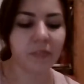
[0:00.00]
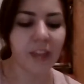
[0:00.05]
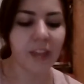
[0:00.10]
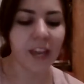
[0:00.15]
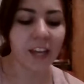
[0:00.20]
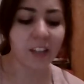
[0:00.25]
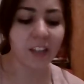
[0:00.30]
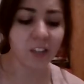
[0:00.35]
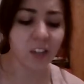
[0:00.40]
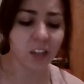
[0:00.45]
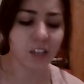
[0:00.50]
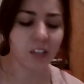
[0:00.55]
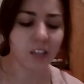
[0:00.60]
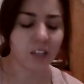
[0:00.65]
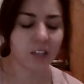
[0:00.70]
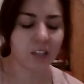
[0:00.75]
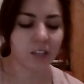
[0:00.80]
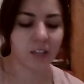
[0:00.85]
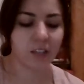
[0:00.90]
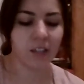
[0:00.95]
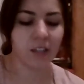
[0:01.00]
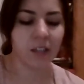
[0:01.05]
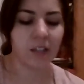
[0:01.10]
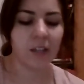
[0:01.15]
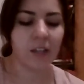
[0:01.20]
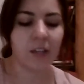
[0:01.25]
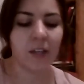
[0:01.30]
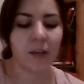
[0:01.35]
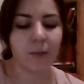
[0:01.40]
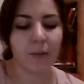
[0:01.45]
And look."
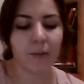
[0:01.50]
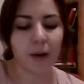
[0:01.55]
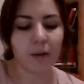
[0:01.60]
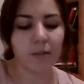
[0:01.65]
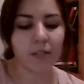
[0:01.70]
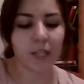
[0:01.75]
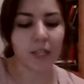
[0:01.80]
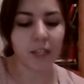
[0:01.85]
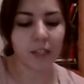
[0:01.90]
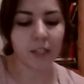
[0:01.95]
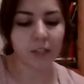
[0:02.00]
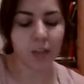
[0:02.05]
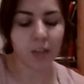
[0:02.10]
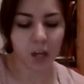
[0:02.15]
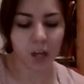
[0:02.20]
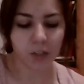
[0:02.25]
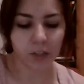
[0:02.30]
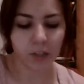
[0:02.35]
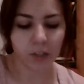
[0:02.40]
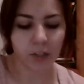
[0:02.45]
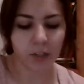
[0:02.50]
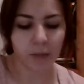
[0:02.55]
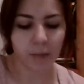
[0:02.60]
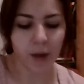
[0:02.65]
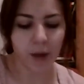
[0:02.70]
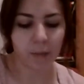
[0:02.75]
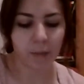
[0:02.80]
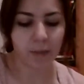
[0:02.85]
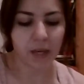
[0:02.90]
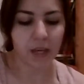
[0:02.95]
Matt was like a toddler or a
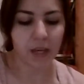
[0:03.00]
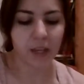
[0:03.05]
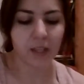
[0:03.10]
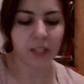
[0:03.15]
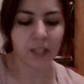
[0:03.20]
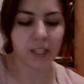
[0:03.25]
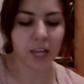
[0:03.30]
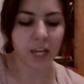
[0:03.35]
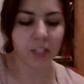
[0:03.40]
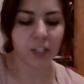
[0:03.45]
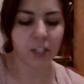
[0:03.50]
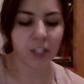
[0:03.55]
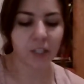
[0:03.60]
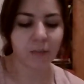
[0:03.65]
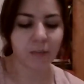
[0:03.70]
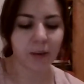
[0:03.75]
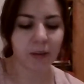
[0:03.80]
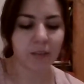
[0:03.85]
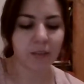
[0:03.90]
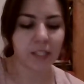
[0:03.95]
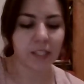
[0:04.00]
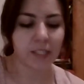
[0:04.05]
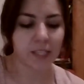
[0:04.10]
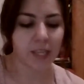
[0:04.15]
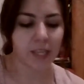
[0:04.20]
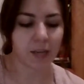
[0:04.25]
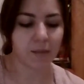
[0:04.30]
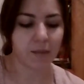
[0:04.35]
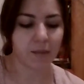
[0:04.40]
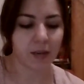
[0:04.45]
puppy, dashing about in
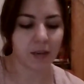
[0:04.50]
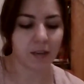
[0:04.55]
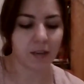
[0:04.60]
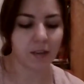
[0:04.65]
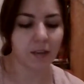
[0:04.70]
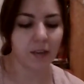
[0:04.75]
excitement.